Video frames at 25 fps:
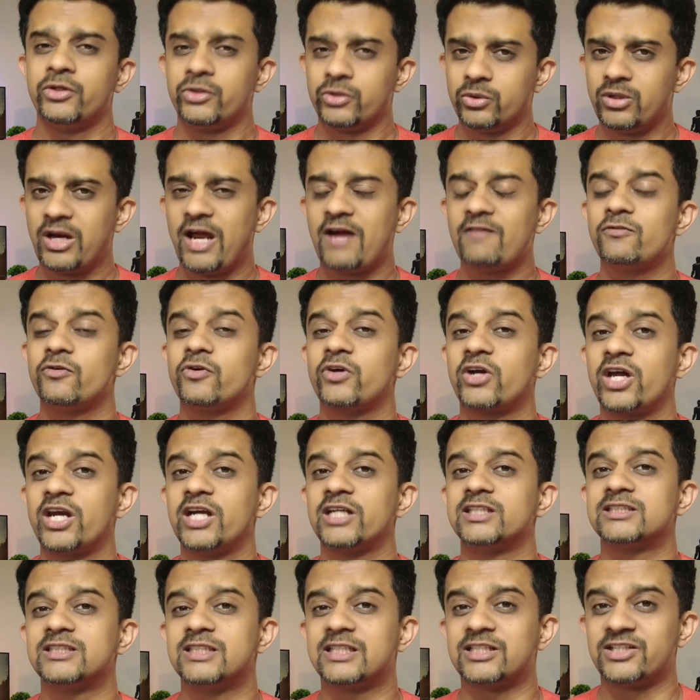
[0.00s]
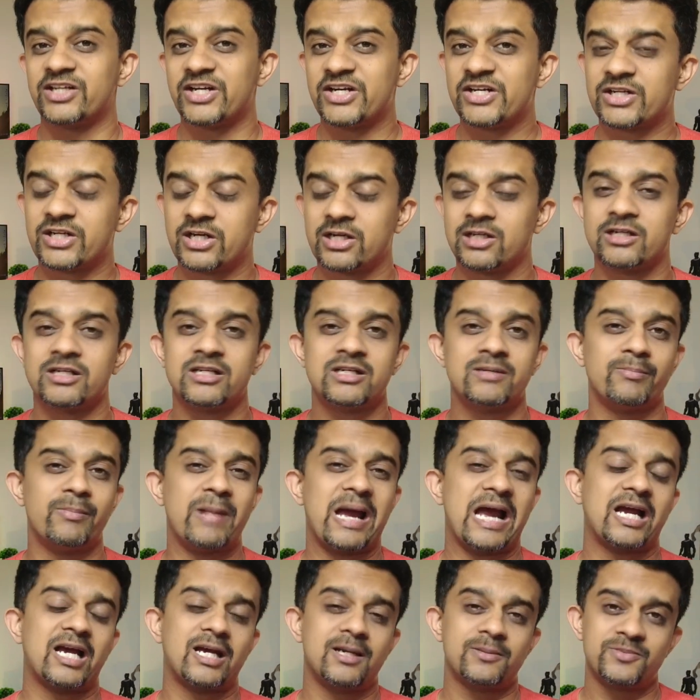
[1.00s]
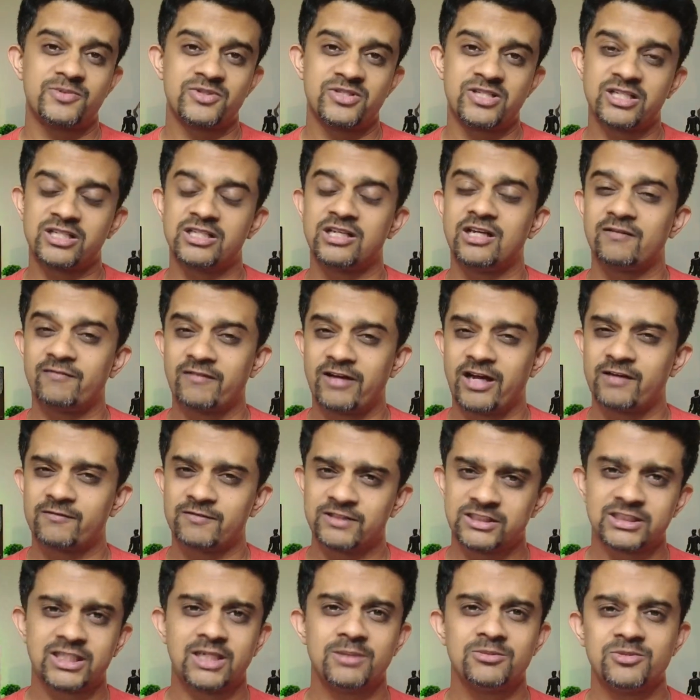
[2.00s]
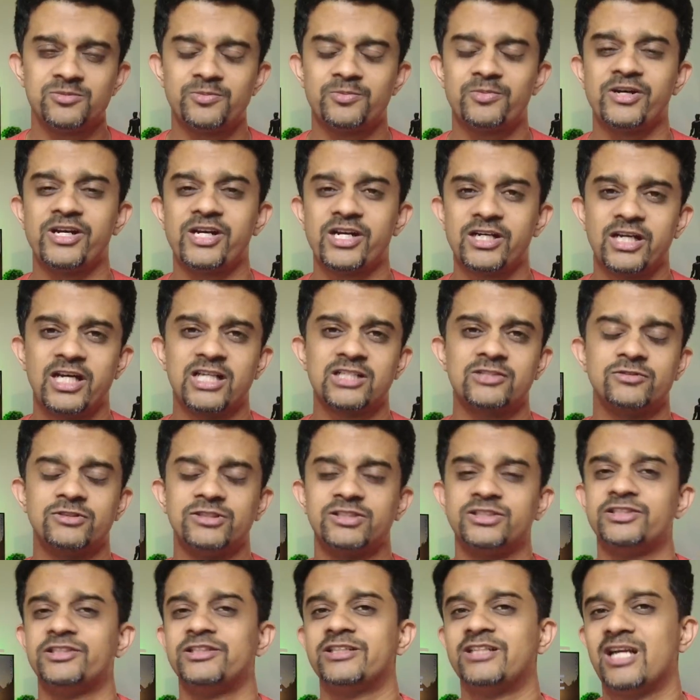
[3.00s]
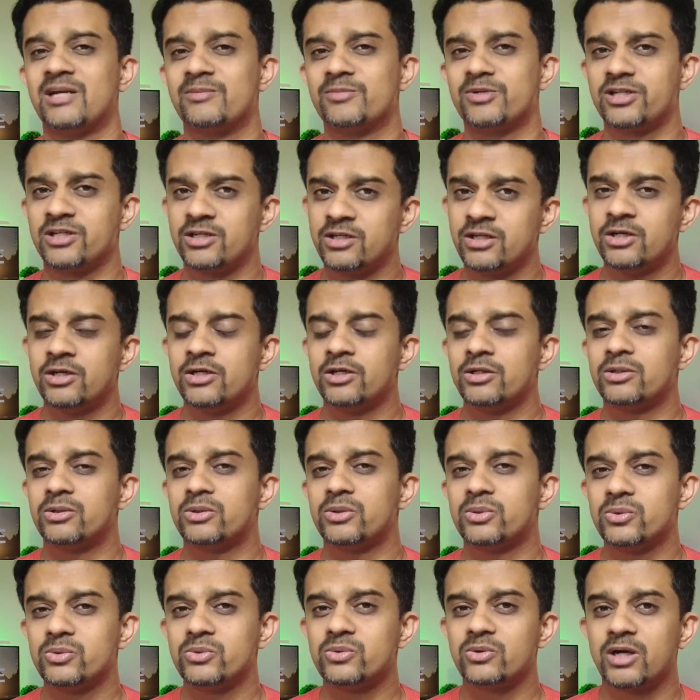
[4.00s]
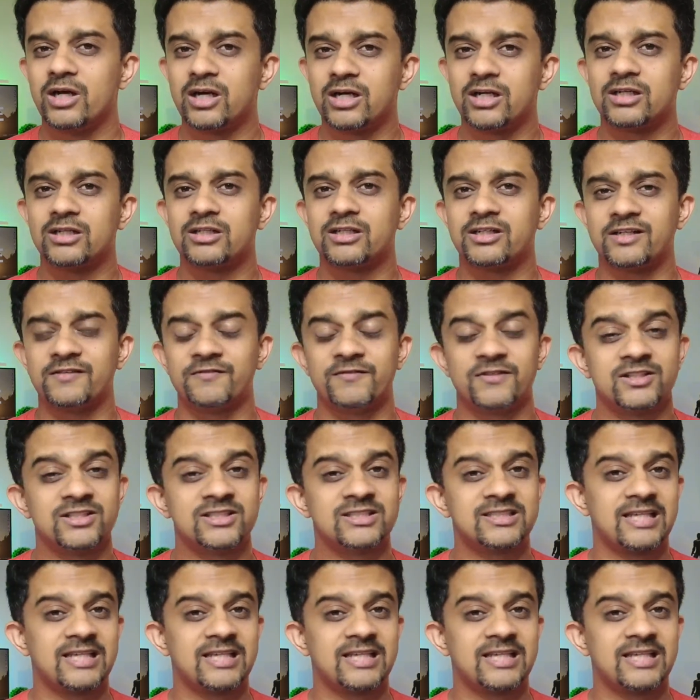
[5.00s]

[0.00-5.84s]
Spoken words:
you'll have to connect the red colored backup signal wire which comes pre-attached to the rear camera to a reverse